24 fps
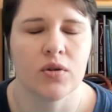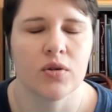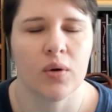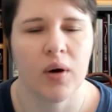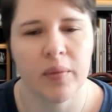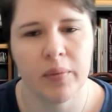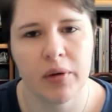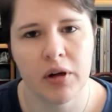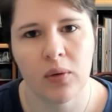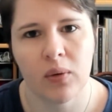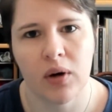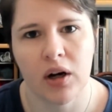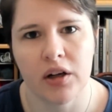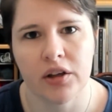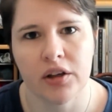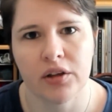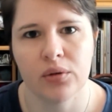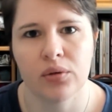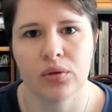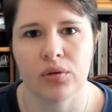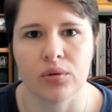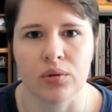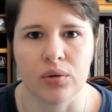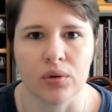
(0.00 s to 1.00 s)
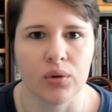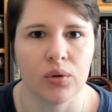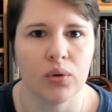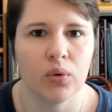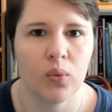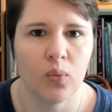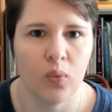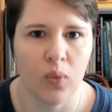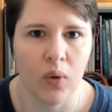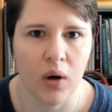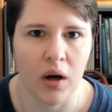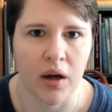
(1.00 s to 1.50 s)
I'm going to walk you through
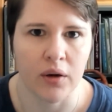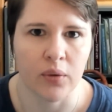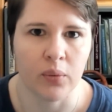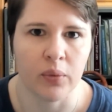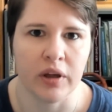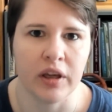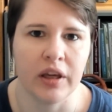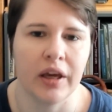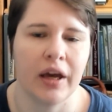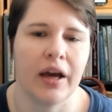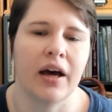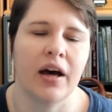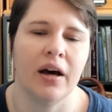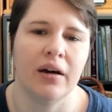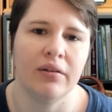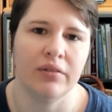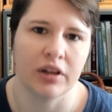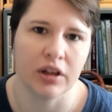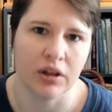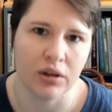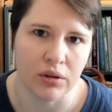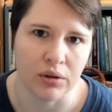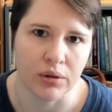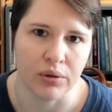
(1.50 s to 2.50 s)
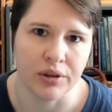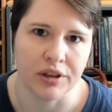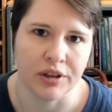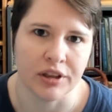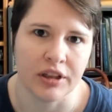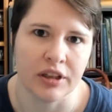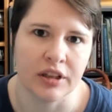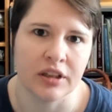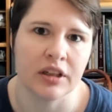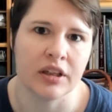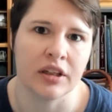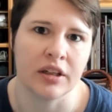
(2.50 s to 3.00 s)
what we have
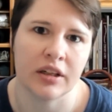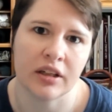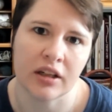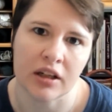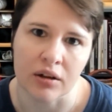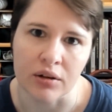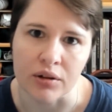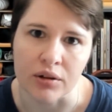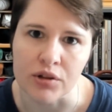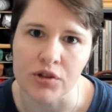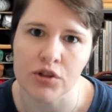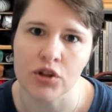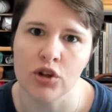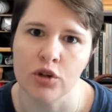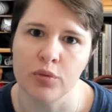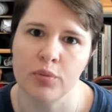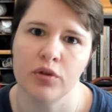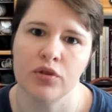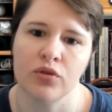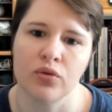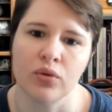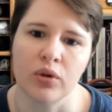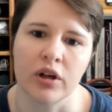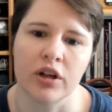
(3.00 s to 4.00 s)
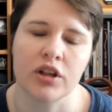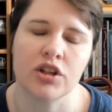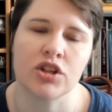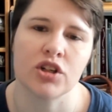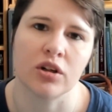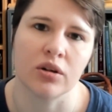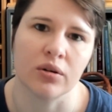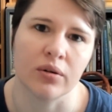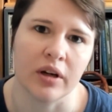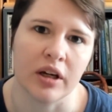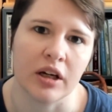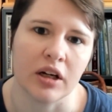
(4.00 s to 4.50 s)
included in our scope of work
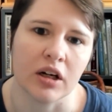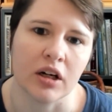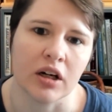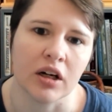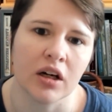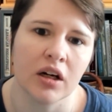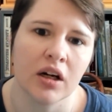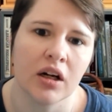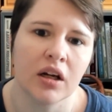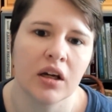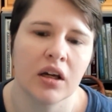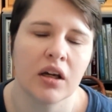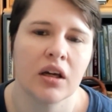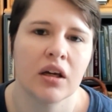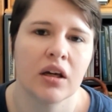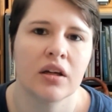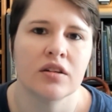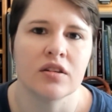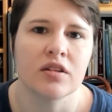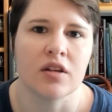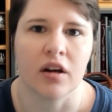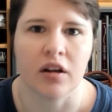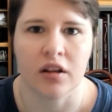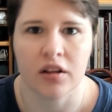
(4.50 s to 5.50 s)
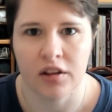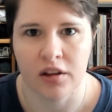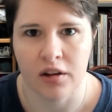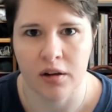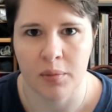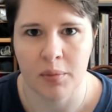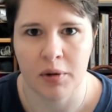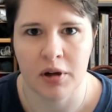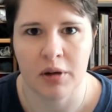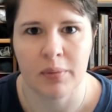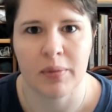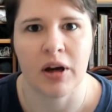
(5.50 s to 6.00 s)
generator, talk a little
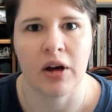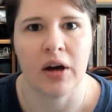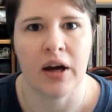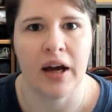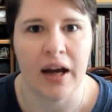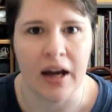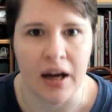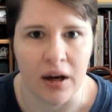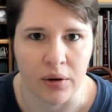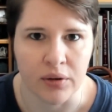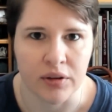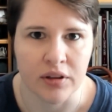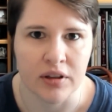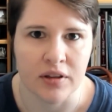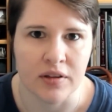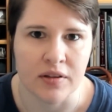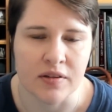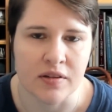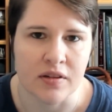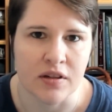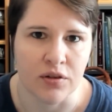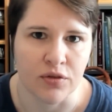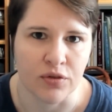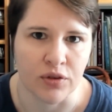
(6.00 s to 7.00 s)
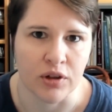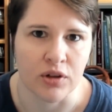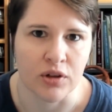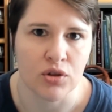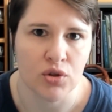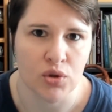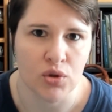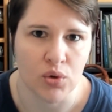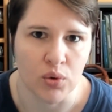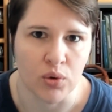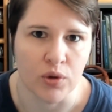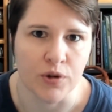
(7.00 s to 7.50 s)
bit about how these different
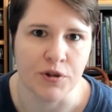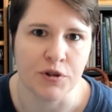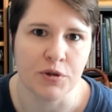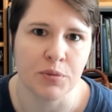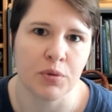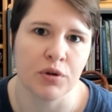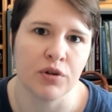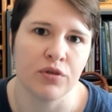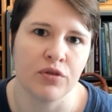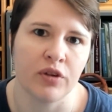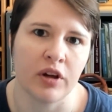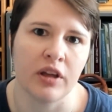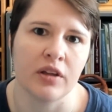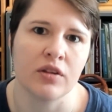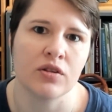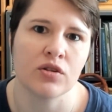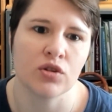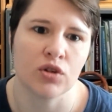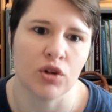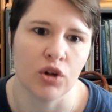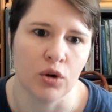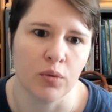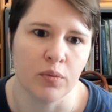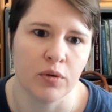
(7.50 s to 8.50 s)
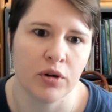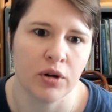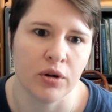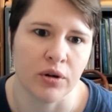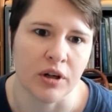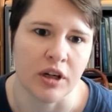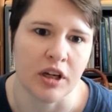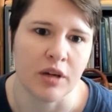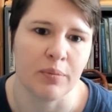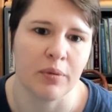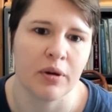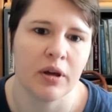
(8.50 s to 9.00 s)
tools prevent scope
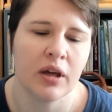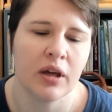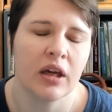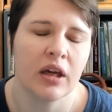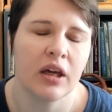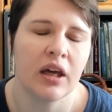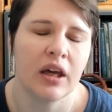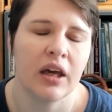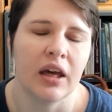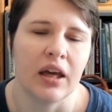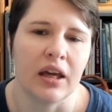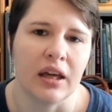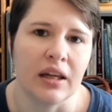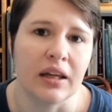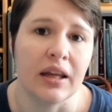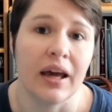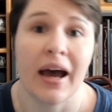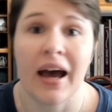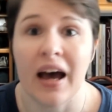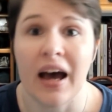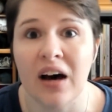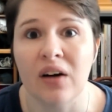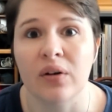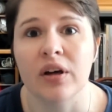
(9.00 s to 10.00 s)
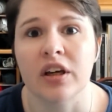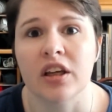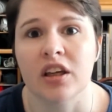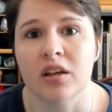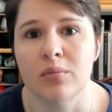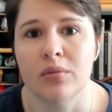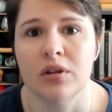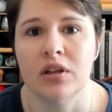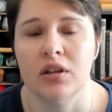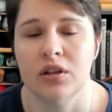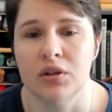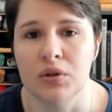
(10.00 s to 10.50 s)
creep and how it can
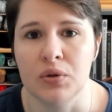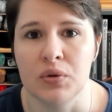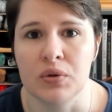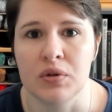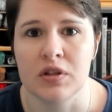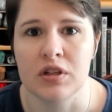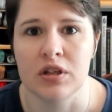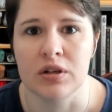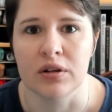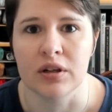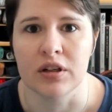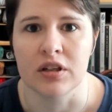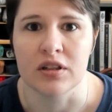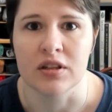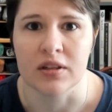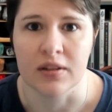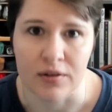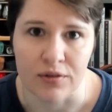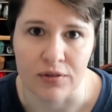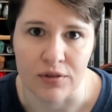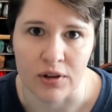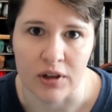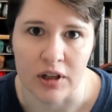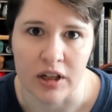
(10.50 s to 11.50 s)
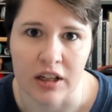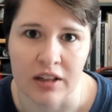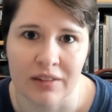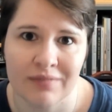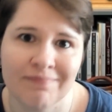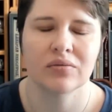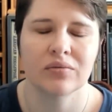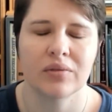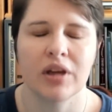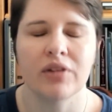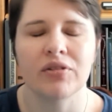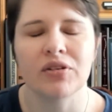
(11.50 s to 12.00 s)
be used during delivery.
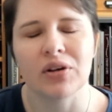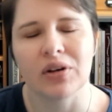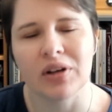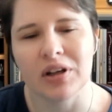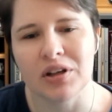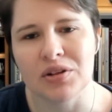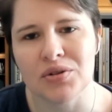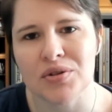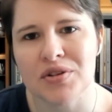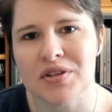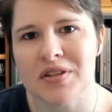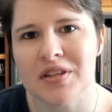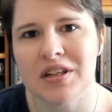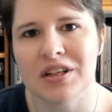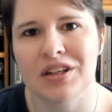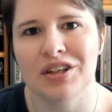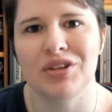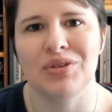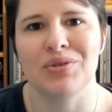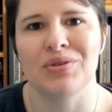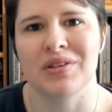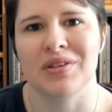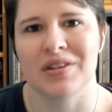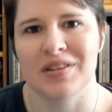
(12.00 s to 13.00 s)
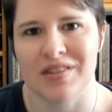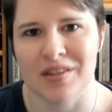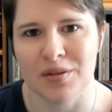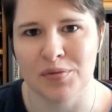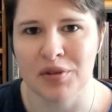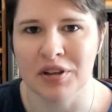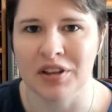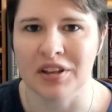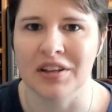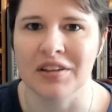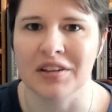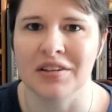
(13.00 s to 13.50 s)
If you're interested in using
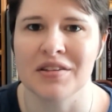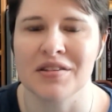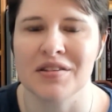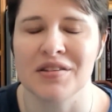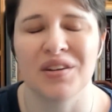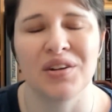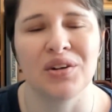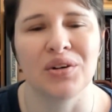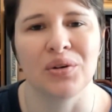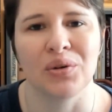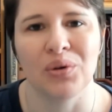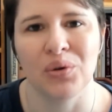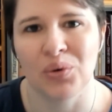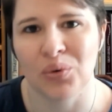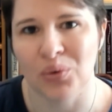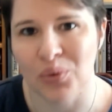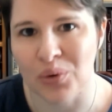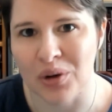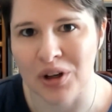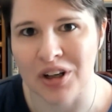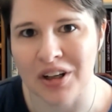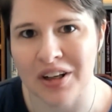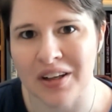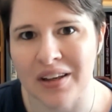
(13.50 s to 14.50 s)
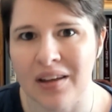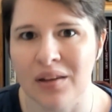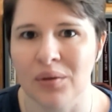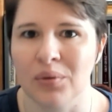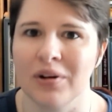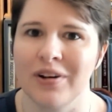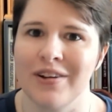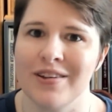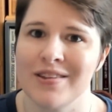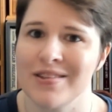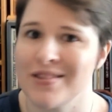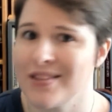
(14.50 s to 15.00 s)
something like this in your own work and want
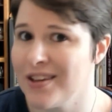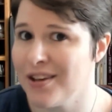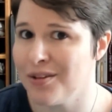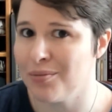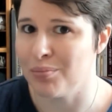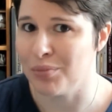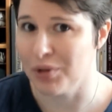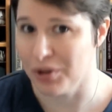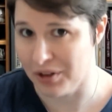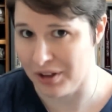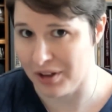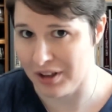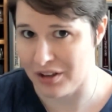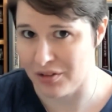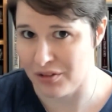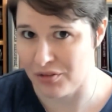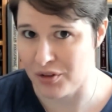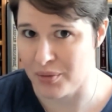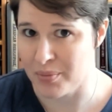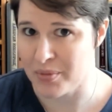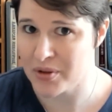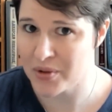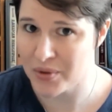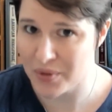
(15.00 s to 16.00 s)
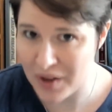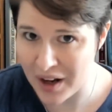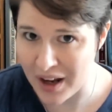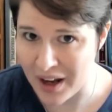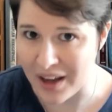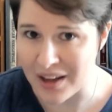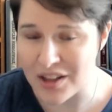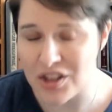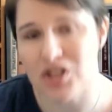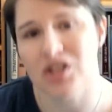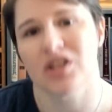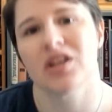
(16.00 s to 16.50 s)
to skip building it from
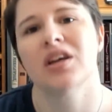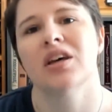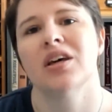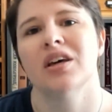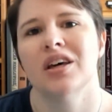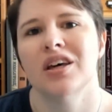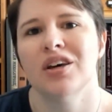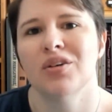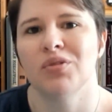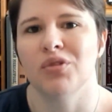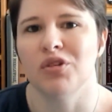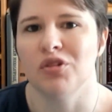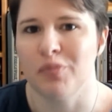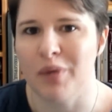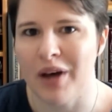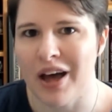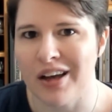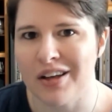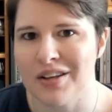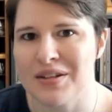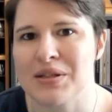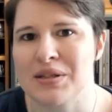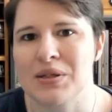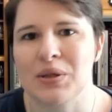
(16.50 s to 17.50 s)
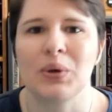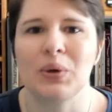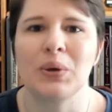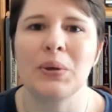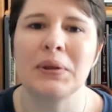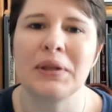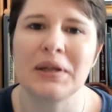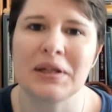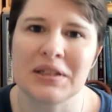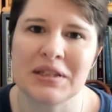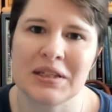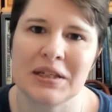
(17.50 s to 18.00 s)
scratch, we've packaged the whole
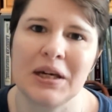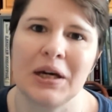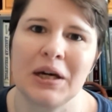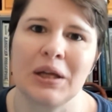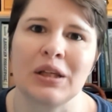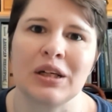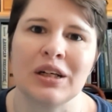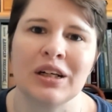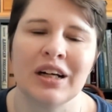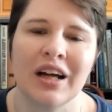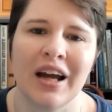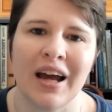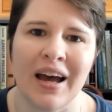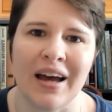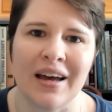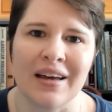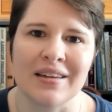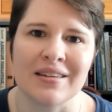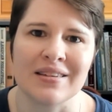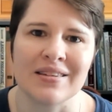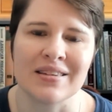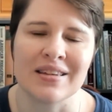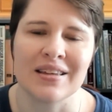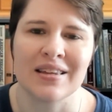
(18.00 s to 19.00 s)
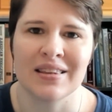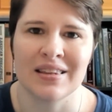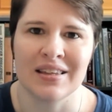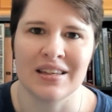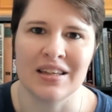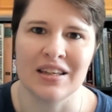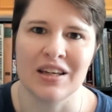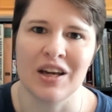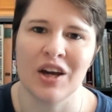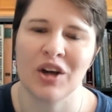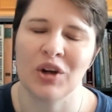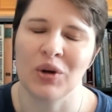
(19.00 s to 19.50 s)
thing together as
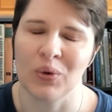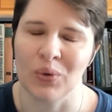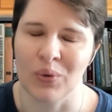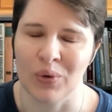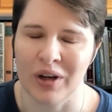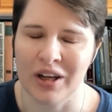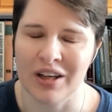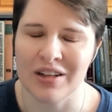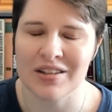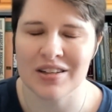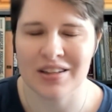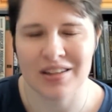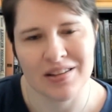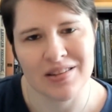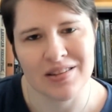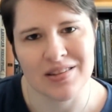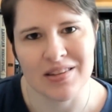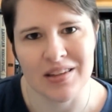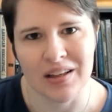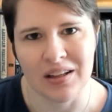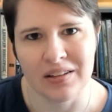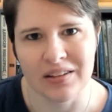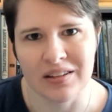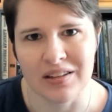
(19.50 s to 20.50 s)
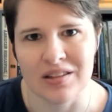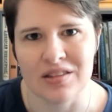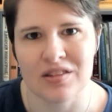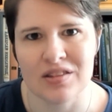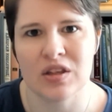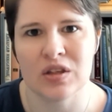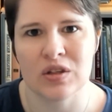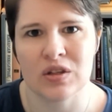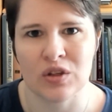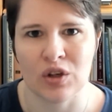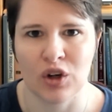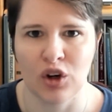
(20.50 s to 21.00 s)
the Grant Consultants
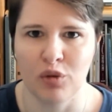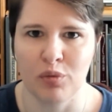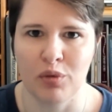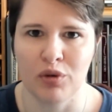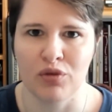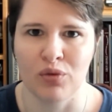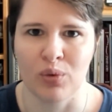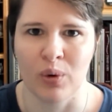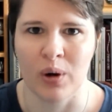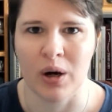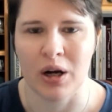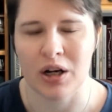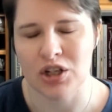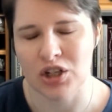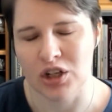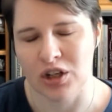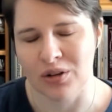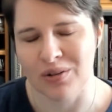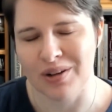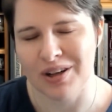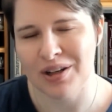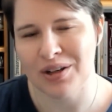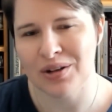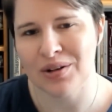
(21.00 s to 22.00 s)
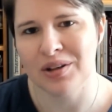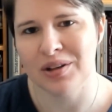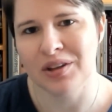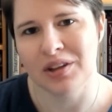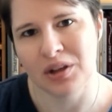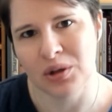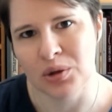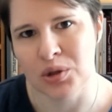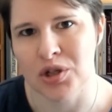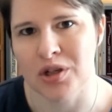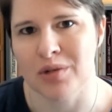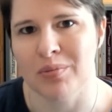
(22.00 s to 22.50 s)
Scope of Work Generator in the
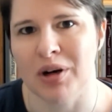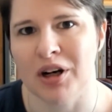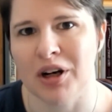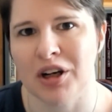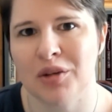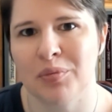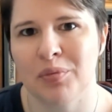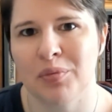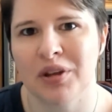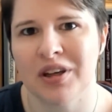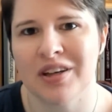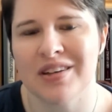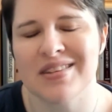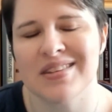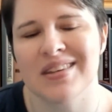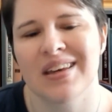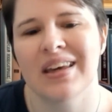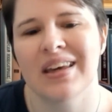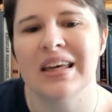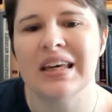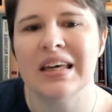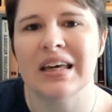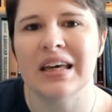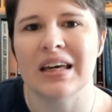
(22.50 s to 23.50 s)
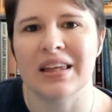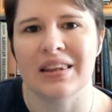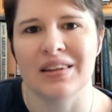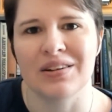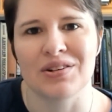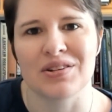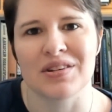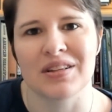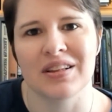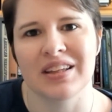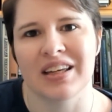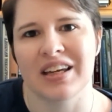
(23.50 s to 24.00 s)
Notion Marketplace, and there's
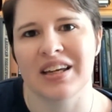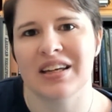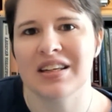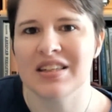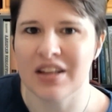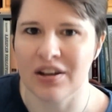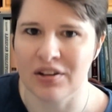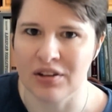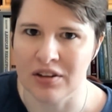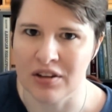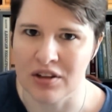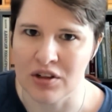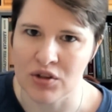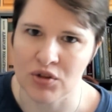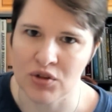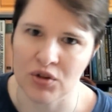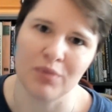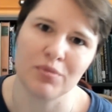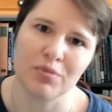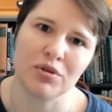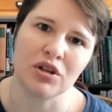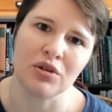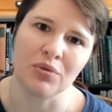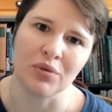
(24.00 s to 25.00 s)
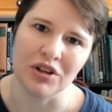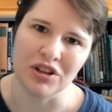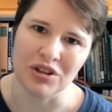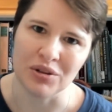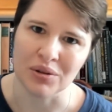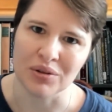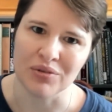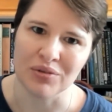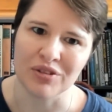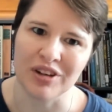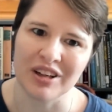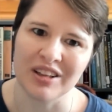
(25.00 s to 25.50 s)
a link down in the description where you
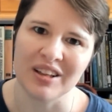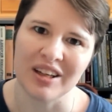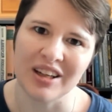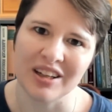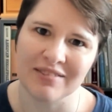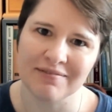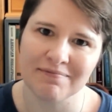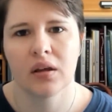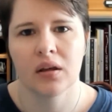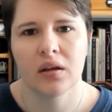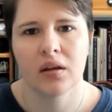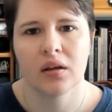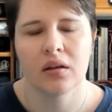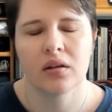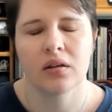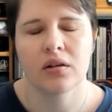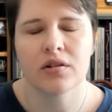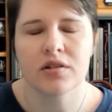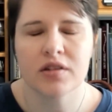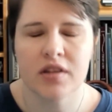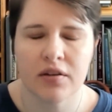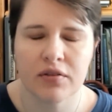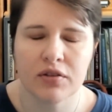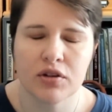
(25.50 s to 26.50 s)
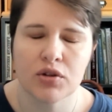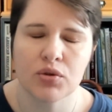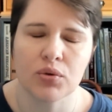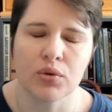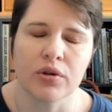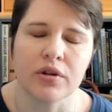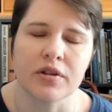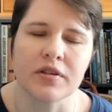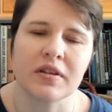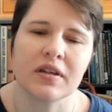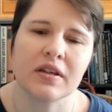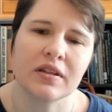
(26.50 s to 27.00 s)
can find that. There are 7
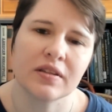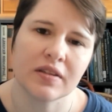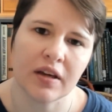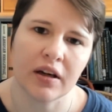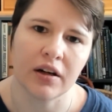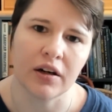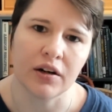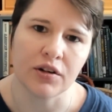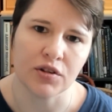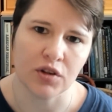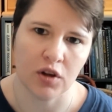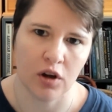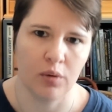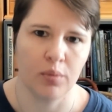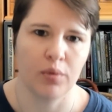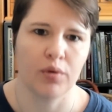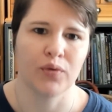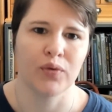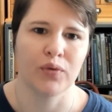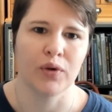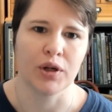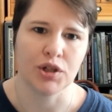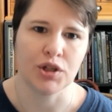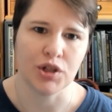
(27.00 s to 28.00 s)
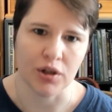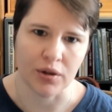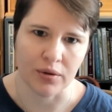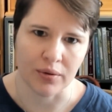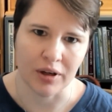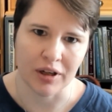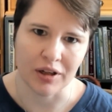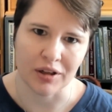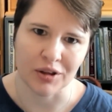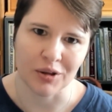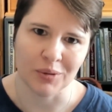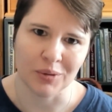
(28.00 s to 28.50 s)
tools inside our Scope of Work
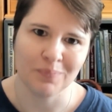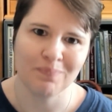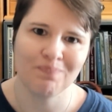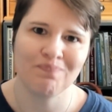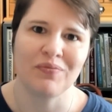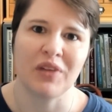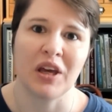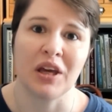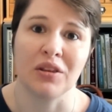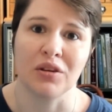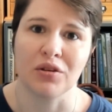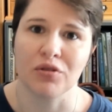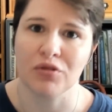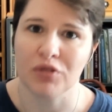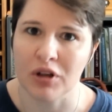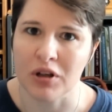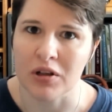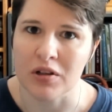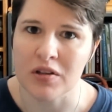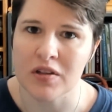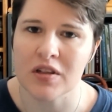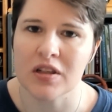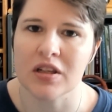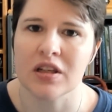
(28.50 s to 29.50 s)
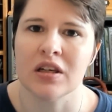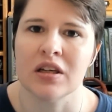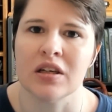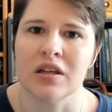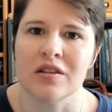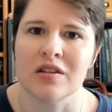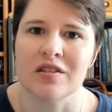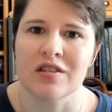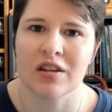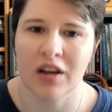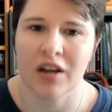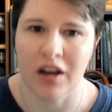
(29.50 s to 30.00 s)
Generator, and the first
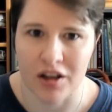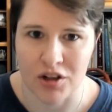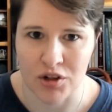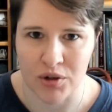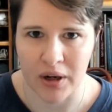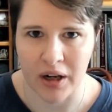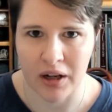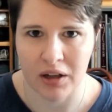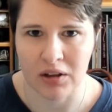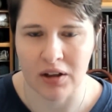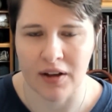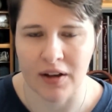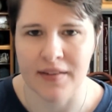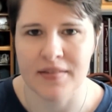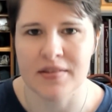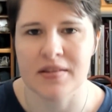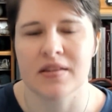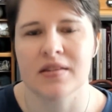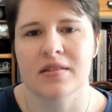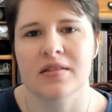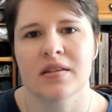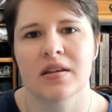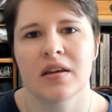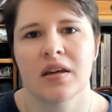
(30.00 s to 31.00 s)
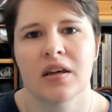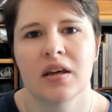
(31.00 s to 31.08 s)
is contract clauses.